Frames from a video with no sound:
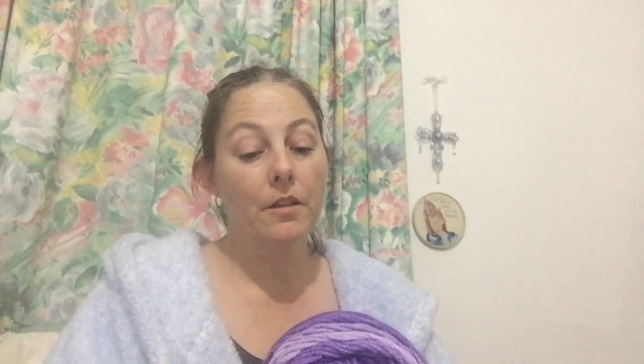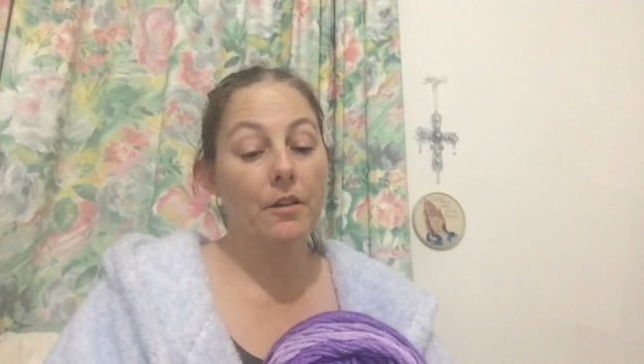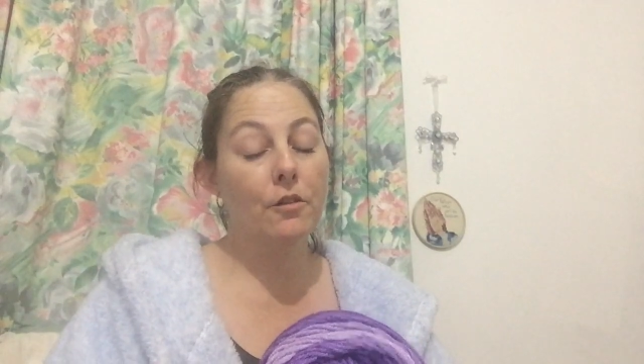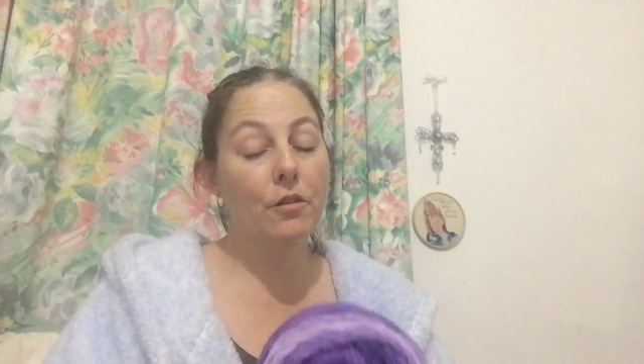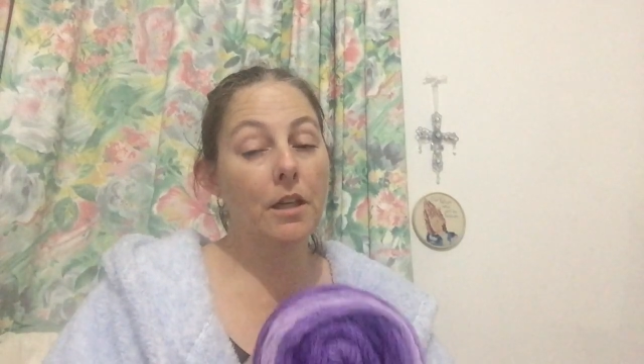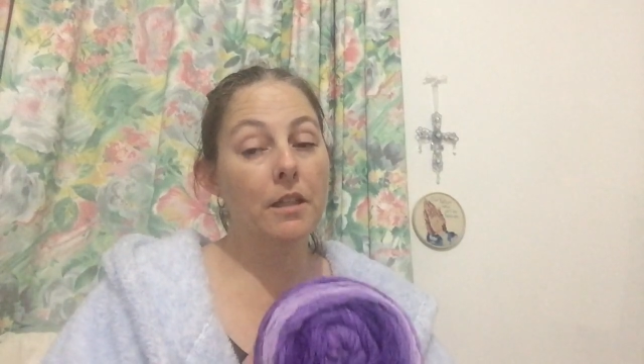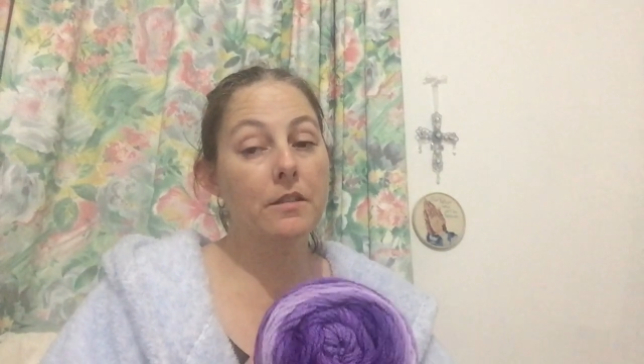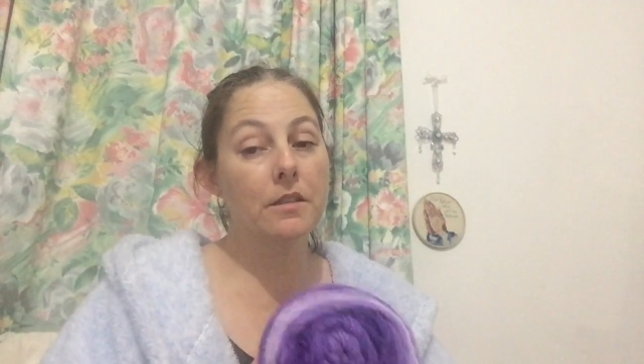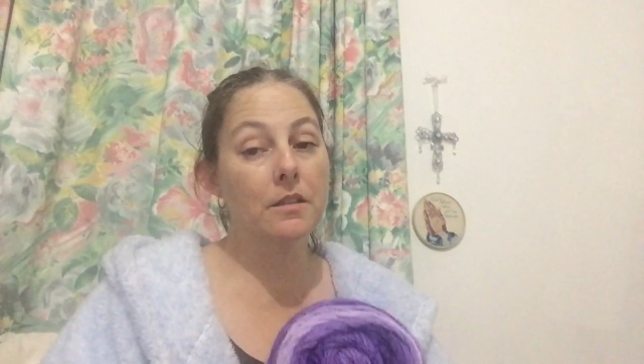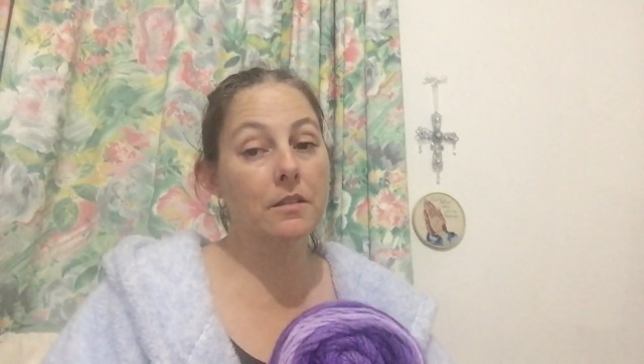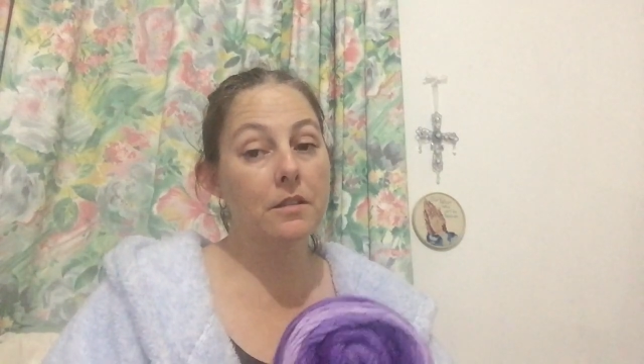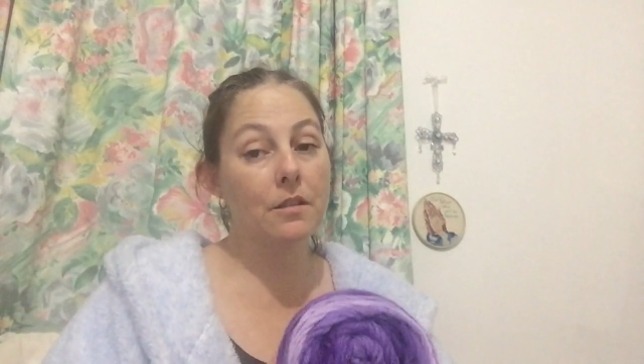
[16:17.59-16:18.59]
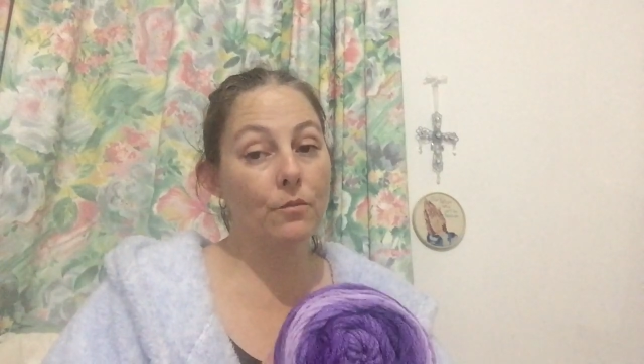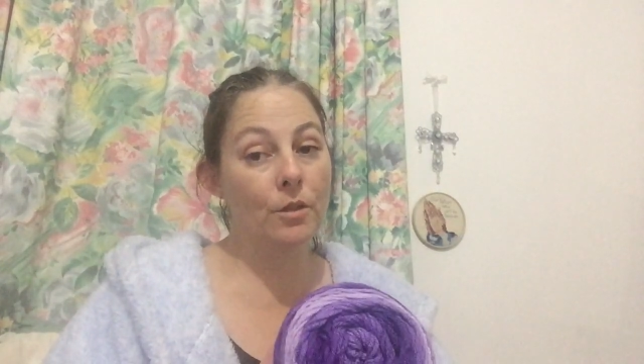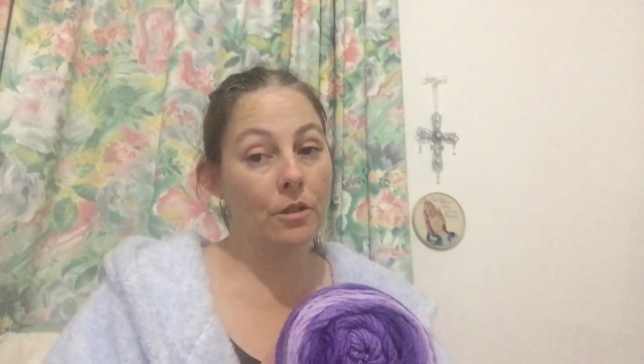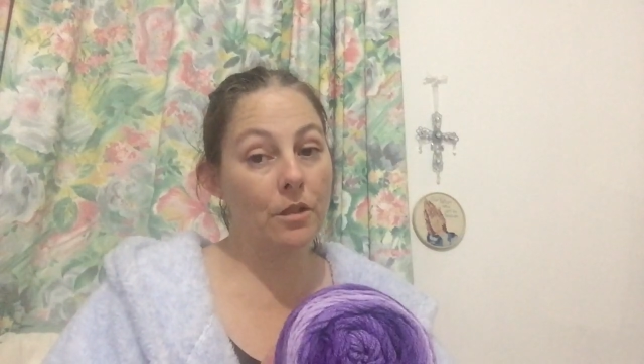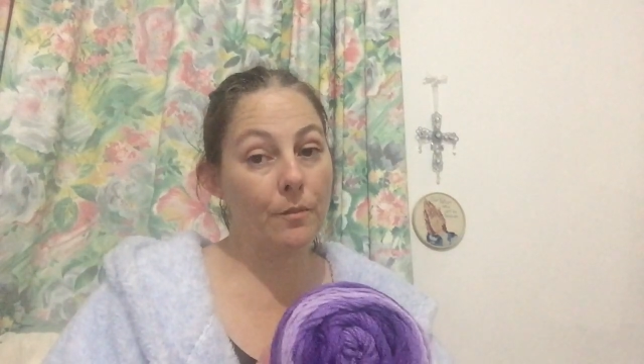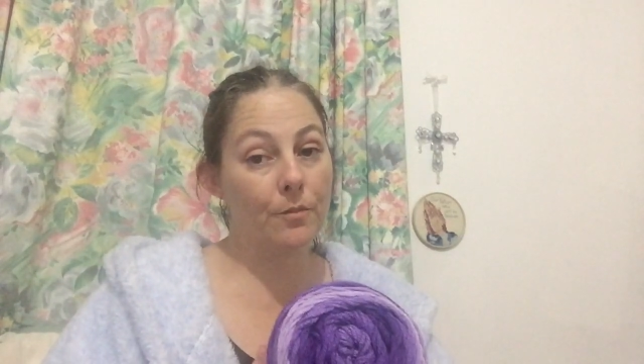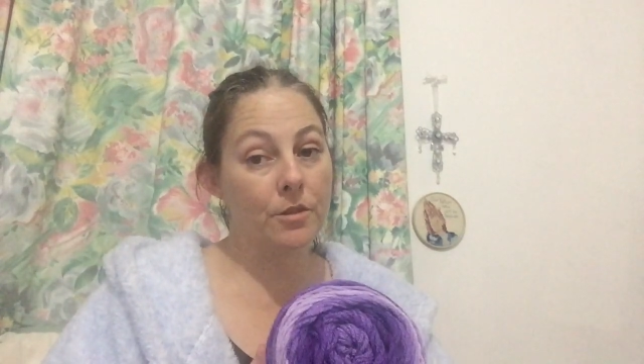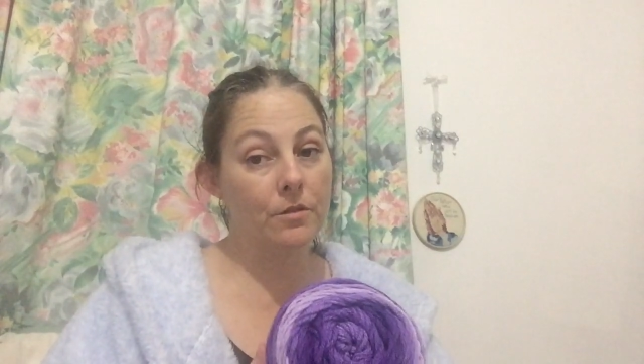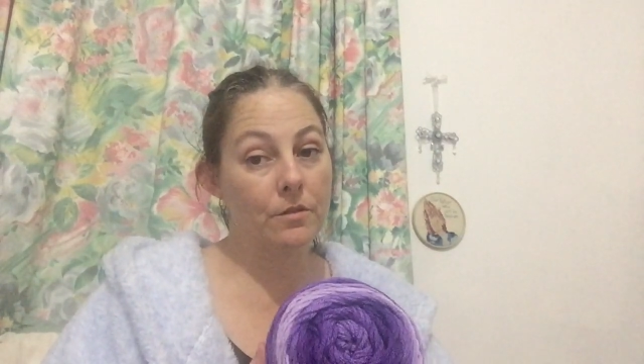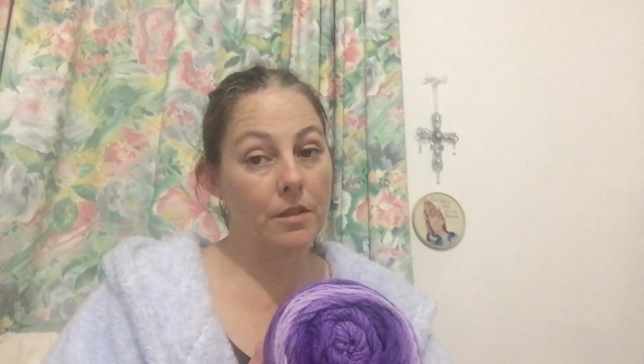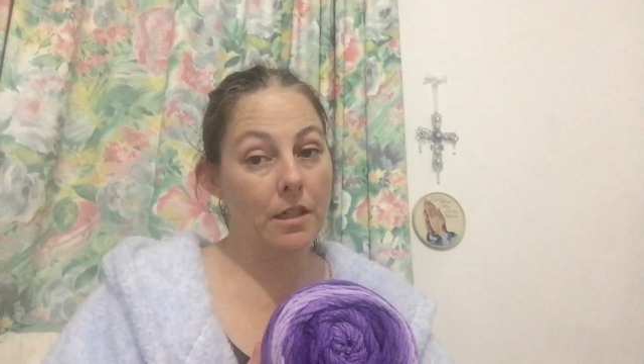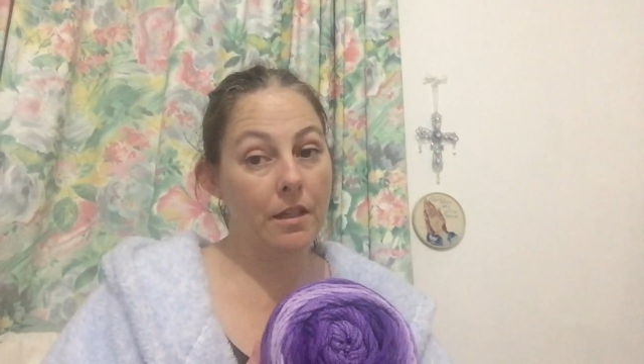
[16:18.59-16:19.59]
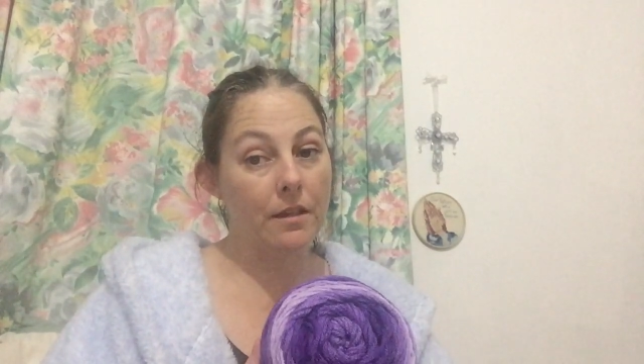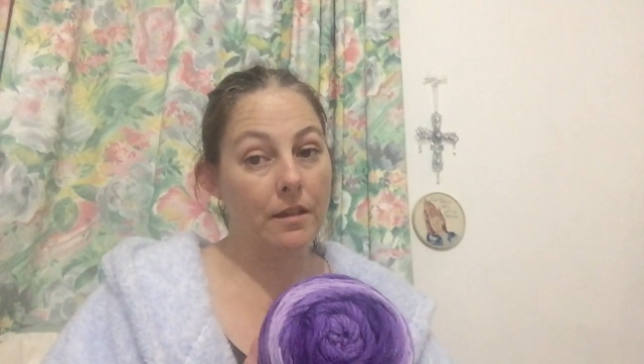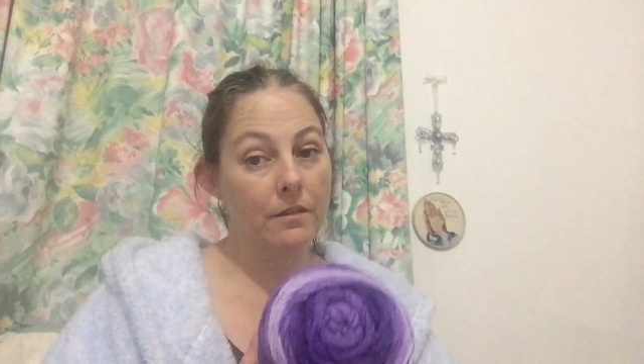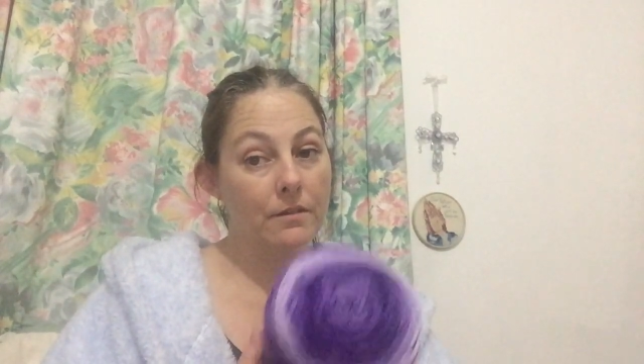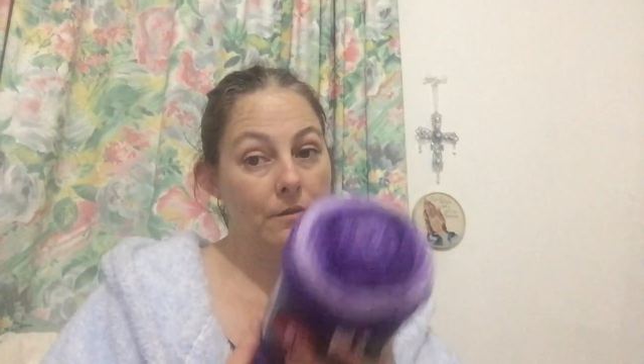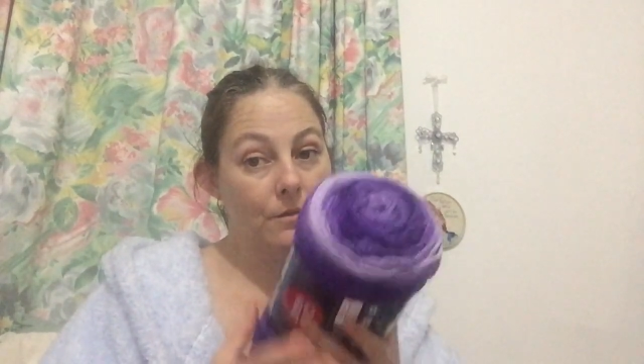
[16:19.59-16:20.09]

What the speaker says: the craziness that we got up to together